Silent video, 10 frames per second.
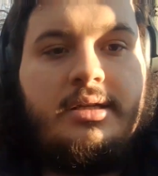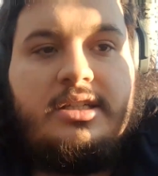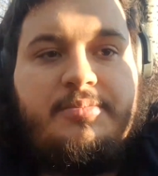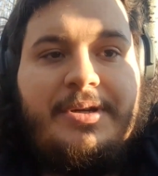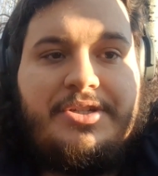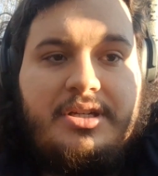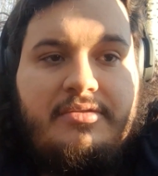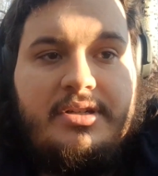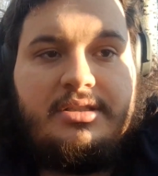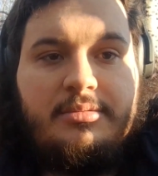especially
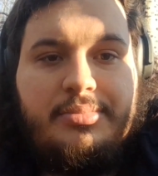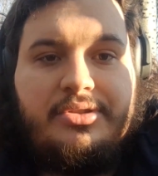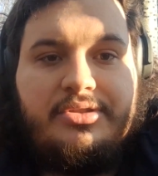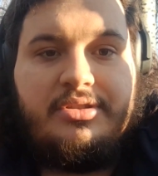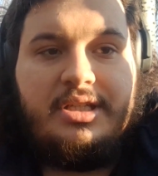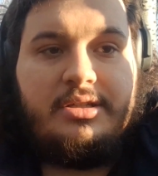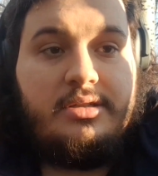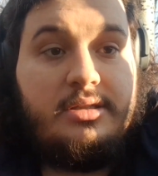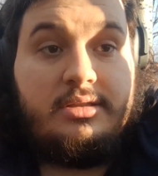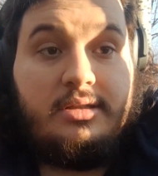when it's a person
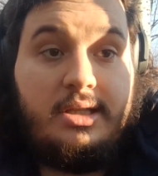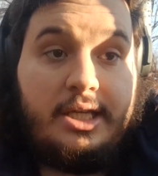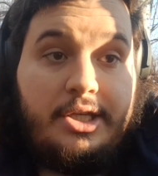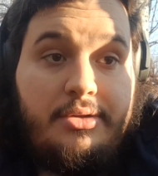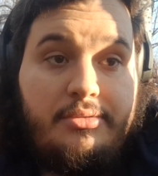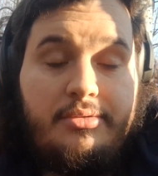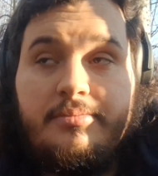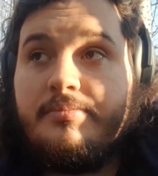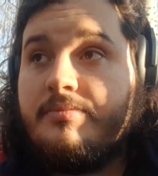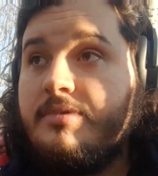that's not like you.
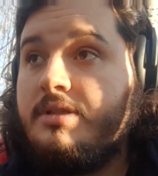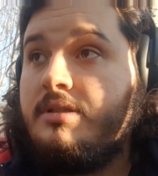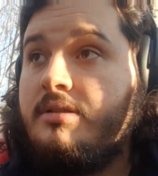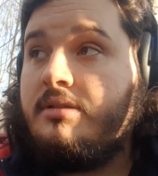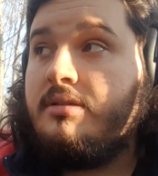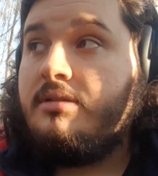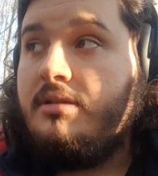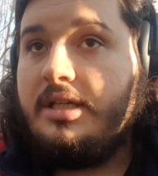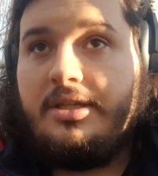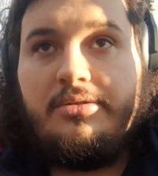
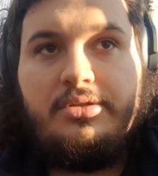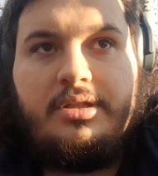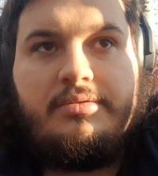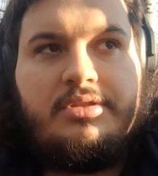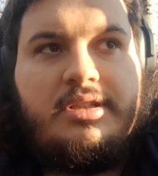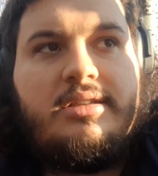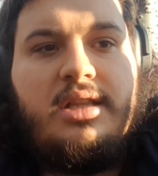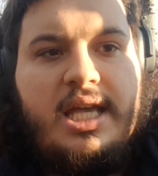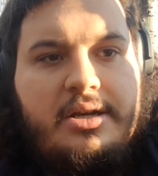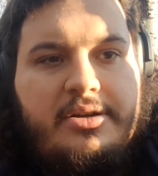Like Yozo even says
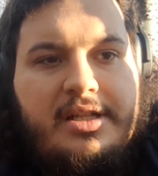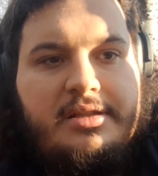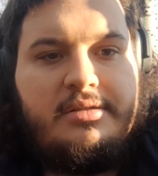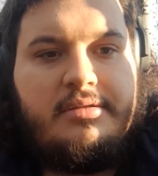later that